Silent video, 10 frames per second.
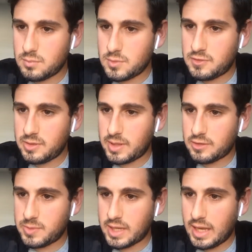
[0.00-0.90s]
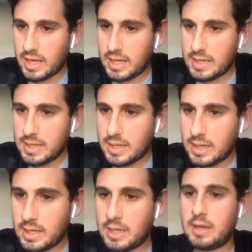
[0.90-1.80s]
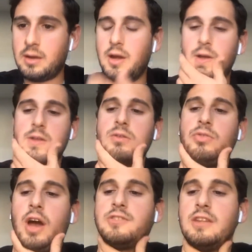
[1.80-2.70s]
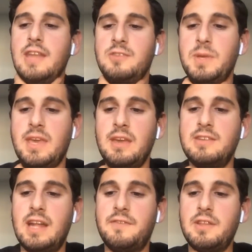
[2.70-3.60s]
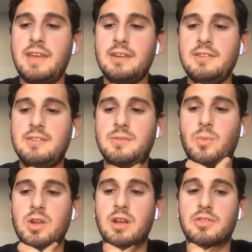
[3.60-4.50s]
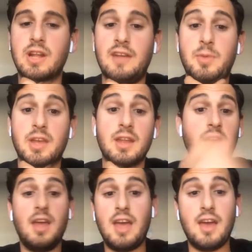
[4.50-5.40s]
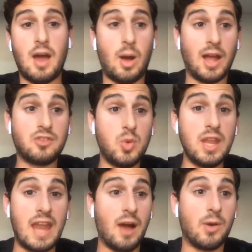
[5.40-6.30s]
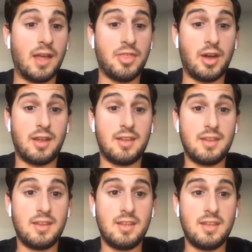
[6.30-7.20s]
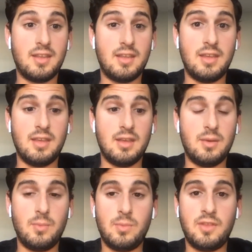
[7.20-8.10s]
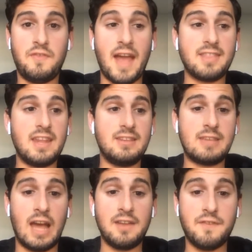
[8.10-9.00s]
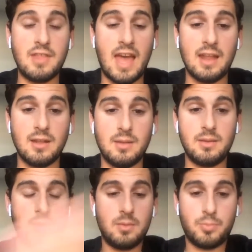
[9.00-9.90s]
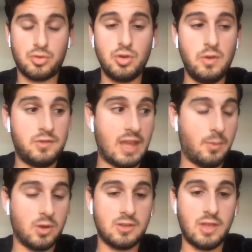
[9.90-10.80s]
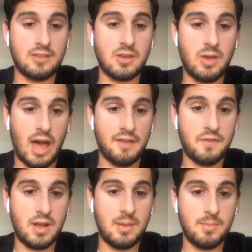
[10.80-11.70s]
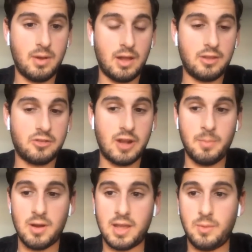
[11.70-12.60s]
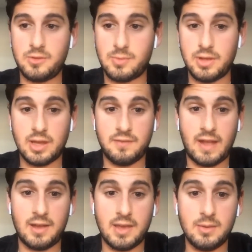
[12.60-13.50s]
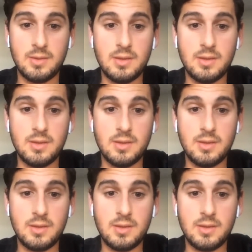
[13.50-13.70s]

Let's see what else we got. Thoughts on Desmond King signing for the Texans? 1 year, $3.5 million. I tweeted out what I thought. The fact that he signed for that proves that what Telesco got for him on the trade market was really good value.